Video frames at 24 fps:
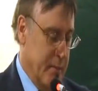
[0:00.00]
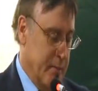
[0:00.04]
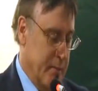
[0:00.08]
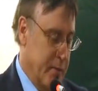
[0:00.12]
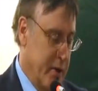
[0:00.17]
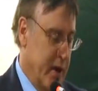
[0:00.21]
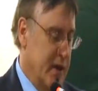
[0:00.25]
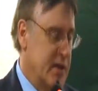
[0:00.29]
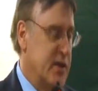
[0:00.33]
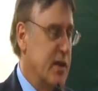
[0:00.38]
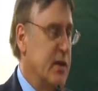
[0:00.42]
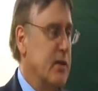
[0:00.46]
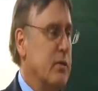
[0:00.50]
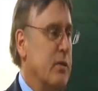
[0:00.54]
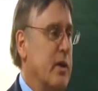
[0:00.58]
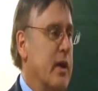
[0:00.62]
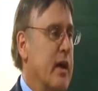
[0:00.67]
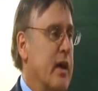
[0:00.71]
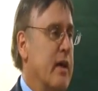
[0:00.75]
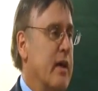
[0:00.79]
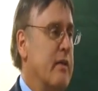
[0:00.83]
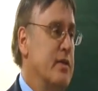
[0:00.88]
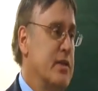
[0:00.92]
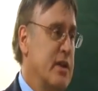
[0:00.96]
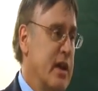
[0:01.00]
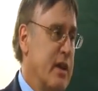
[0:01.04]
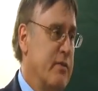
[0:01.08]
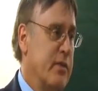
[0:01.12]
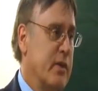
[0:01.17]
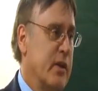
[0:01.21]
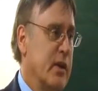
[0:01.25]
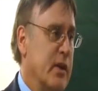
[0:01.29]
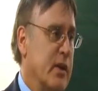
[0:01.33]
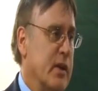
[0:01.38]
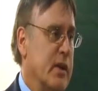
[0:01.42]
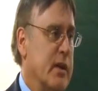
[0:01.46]
At present, we have
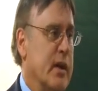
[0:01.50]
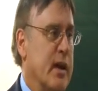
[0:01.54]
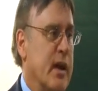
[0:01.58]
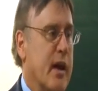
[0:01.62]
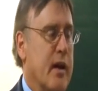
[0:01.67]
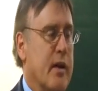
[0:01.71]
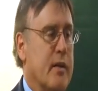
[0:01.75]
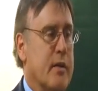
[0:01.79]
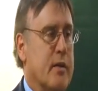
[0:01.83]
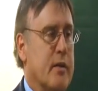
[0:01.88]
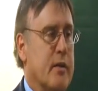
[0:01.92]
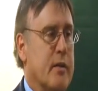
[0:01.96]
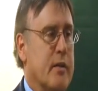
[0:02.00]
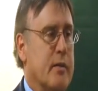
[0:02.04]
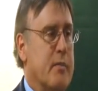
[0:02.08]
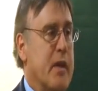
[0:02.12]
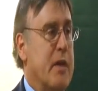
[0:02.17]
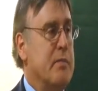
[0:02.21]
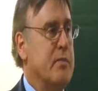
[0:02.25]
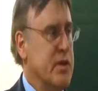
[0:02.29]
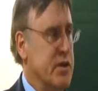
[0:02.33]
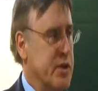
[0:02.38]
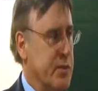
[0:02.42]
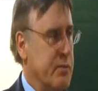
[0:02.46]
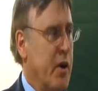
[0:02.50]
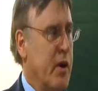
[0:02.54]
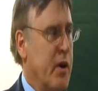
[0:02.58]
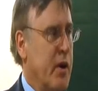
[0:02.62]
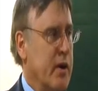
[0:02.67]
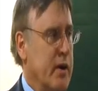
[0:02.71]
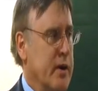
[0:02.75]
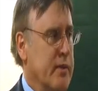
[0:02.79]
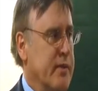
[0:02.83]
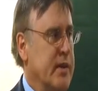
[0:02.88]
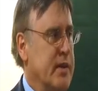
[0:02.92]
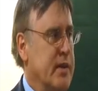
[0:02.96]
several members of
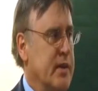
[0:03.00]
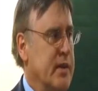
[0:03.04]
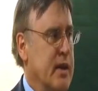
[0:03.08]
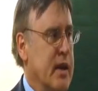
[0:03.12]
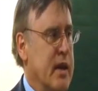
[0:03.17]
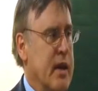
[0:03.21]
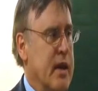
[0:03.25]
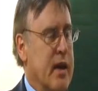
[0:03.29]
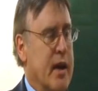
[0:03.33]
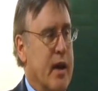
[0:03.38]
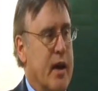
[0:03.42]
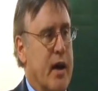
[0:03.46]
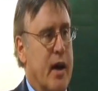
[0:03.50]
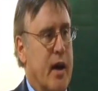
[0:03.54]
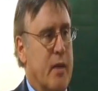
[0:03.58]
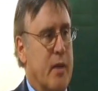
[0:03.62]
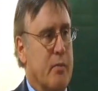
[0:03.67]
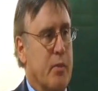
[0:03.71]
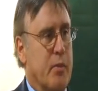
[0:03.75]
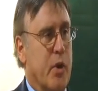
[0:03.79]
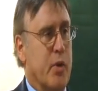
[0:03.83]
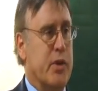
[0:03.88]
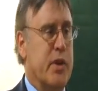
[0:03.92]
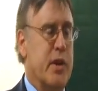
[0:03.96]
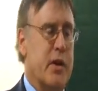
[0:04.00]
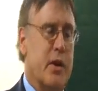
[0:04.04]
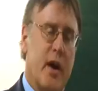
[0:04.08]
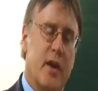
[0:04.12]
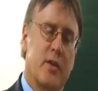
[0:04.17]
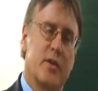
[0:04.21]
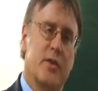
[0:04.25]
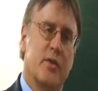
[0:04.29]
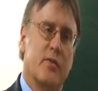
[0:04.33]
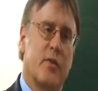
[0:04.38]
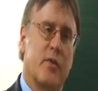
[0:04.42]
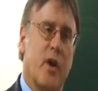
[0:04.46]
Parliament, both in our
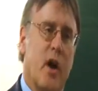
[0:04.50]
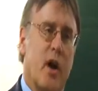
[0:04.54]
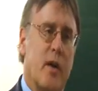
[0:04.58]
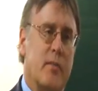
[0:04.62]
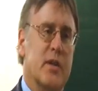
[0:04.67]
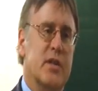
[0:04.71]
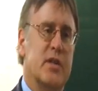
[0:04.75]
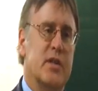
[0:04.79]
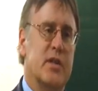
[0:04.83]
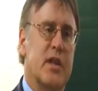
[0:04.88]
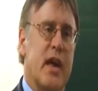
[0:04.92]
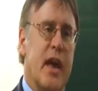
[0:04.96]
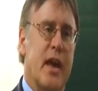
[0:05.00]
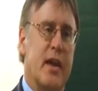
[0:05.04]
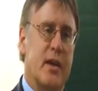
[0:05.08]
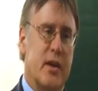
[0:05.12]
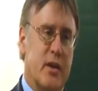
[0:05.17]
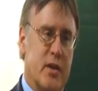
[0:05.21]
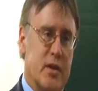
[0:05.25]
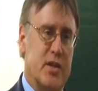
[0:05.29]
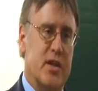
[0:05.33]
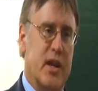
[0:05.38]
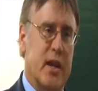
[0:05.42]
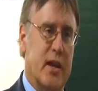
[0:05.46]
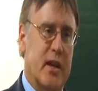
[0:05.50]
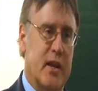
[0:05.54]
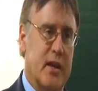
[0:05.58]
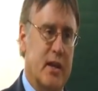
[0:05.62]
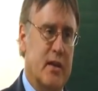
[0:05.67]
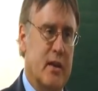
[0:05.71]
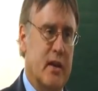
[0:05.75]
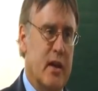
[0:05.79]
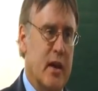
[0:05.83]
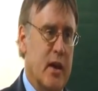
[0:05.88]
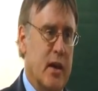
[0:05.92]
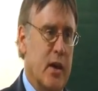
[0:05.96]
House of Commons and in our
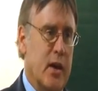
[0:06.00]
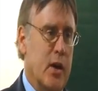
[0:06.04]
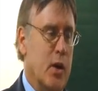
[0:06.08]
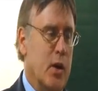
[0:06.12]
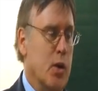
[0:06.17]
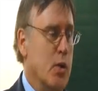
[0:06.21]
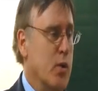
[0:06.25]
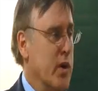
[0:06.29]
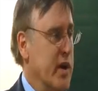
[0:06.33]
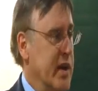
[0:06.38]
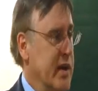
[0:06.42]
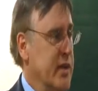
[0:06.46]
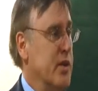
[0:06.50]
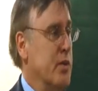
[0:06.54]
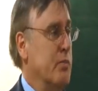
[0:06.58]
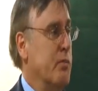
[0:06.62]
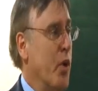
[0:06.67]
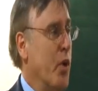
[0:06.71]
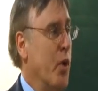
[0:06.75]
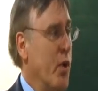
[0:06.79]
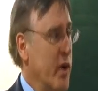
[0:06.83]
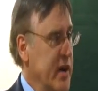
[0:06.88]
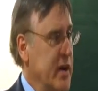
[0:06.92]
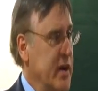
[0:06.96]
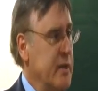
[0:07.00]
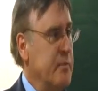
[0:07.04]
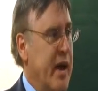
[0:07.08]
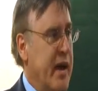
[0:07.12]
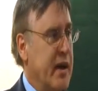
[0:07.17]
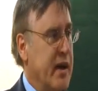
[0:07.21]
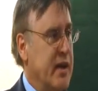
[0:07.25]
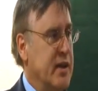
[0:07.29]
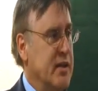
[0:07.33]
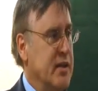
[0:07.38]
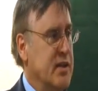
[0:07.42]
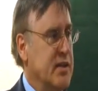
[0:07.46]
Senate, who were either born in
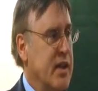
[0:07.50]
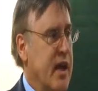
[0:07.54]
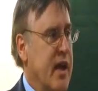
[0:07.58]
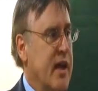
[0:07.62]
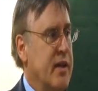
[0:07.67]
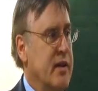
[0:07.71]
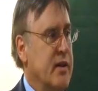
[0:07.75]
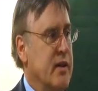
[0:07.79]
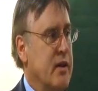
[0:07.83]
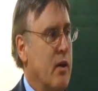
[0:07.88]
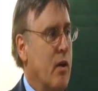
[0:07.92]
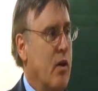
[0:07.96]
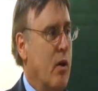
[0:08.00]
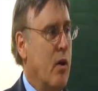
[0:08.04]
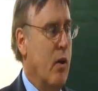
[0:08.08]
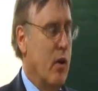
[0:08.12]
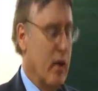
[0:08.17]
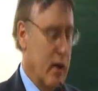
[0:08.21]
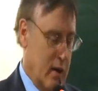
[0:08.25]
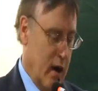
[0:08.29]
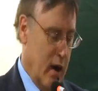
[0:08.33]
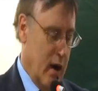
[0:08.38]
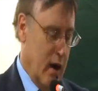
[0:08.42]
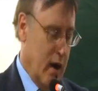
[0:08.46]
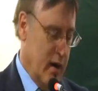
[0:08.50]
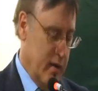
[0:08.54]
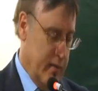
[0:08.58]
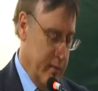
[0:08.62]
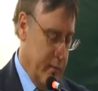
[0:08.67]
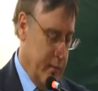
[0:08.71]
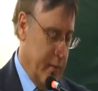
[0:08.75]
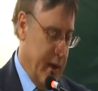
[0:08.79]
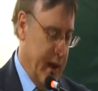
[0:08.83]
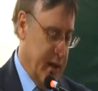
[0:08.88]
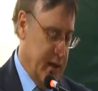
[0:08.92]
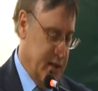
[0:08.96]
Pakistan or are
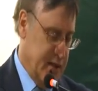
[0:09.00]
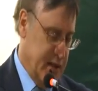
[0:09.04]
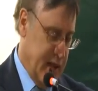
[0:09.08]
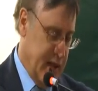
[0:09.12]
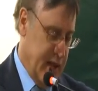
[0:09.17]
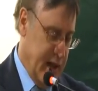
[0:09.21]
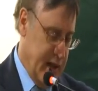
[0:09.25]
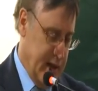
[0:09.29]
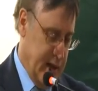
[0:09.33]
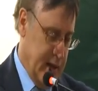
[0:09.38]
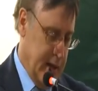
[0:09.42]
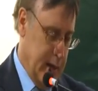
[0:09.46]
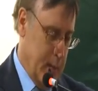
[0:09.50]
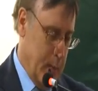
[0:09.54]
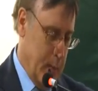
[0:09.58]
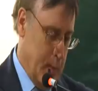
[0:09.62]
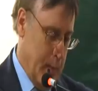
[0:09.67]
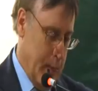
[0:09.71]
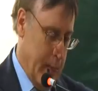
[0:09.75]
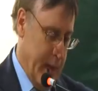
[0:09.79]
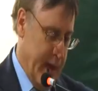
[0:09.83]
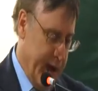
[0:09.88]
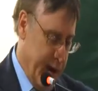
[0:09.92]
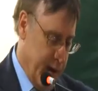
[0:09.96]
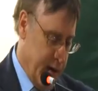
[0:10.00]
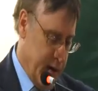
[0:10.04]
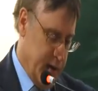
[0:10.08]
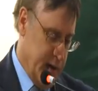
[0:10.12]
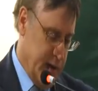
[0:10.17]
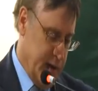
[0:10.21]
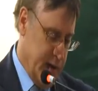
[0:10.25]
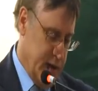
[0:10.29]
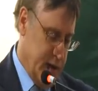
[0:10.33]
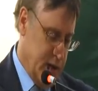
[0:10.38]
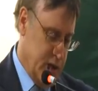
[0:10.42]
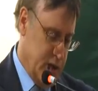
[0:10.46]
of Pakistani
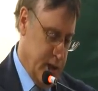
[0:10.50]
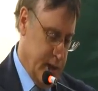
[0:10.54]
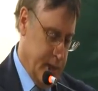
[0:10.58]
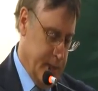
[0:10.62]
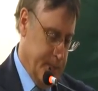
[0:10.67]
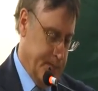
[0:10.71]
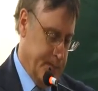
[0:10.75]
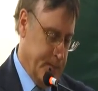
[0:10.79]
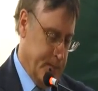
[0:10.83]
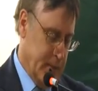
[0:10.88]
heritage.